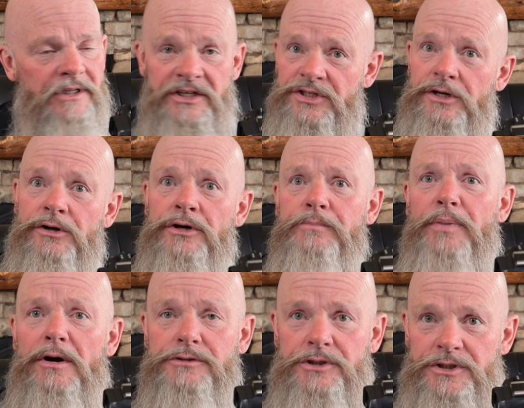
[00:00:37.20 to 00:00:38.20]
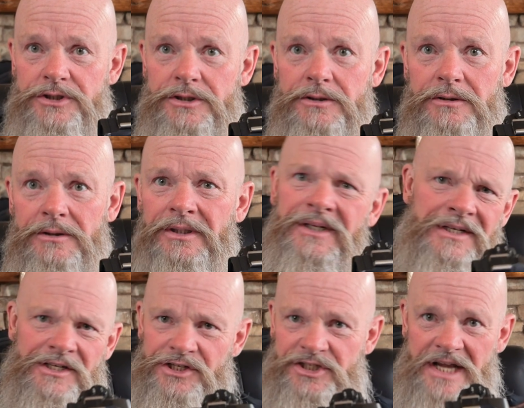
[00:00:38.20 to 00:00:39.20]
is it a good purchase?
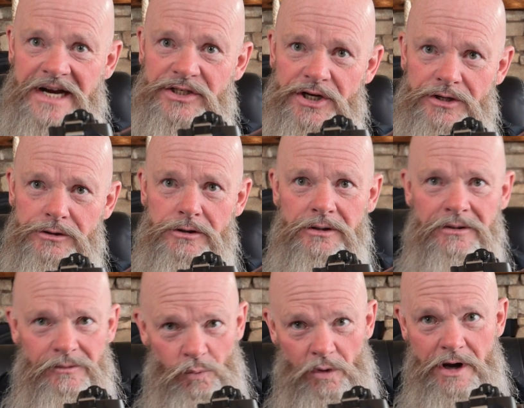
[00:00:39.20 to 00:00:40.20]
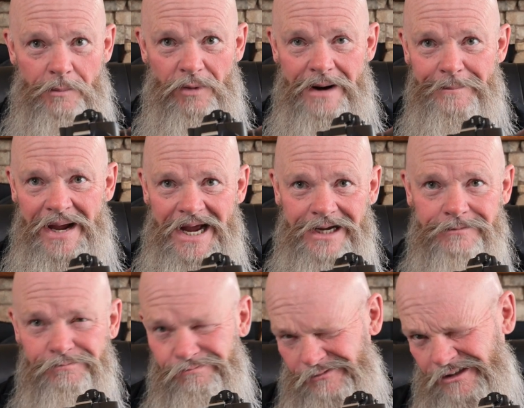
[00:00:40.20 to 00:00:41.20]
Stay tuned. We'll come right back.
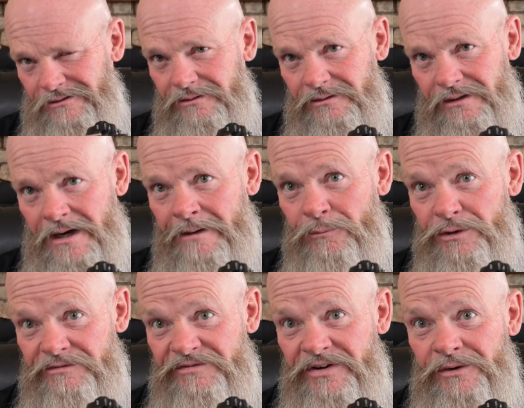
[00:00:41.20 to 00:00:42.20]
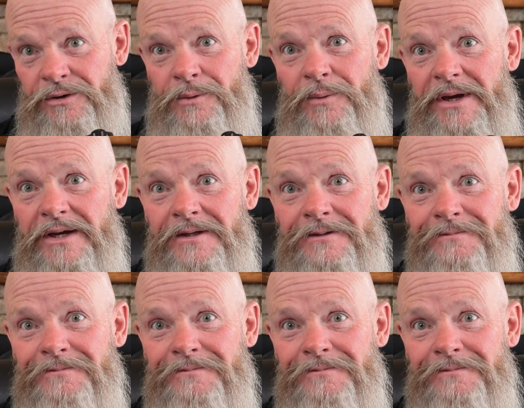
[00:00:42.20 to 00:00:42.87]
I'm going to fill you in.